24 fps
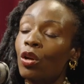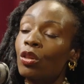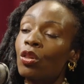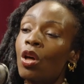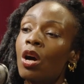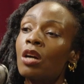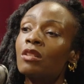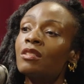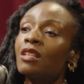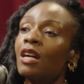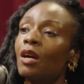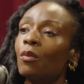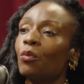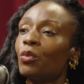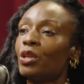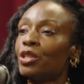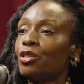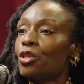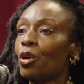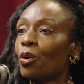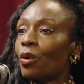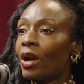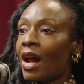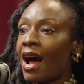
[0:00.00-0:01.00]
a long time, we
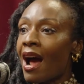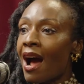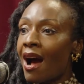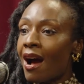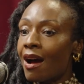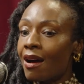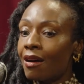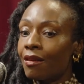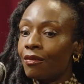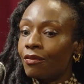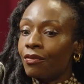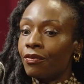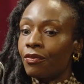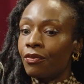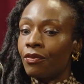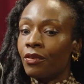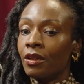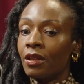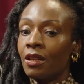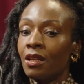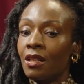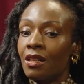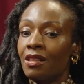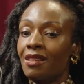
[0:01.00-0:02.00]
don't have
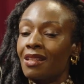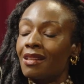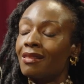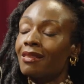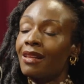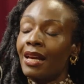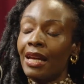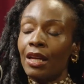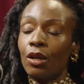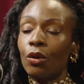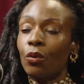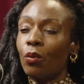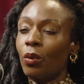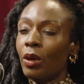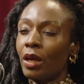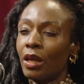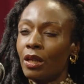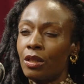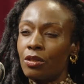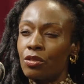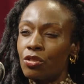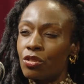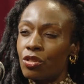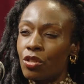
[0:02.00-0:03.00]
the
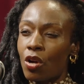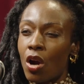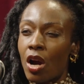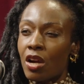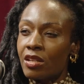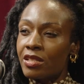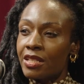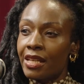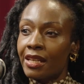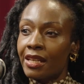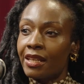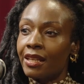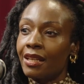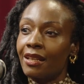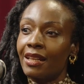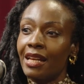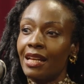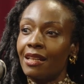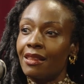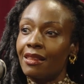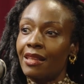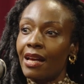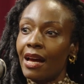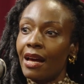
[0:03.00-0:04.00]
language to
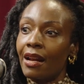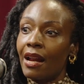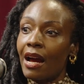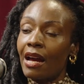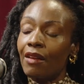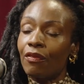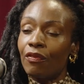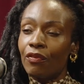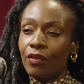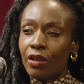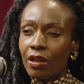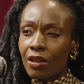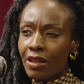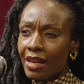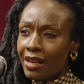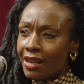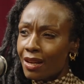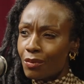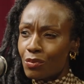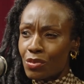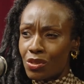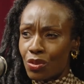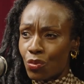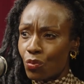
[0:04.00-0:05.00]
articulate that. I feel like
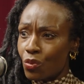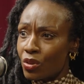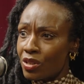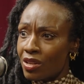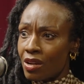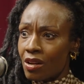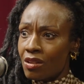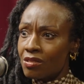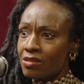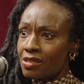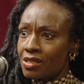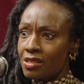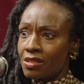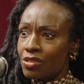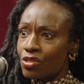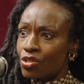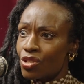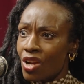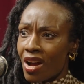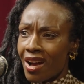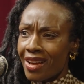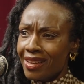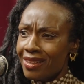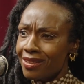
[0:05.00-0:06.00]
I'm someone else's
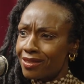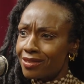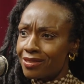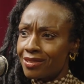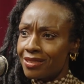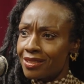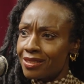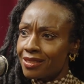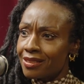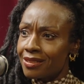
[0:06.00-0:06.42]
child.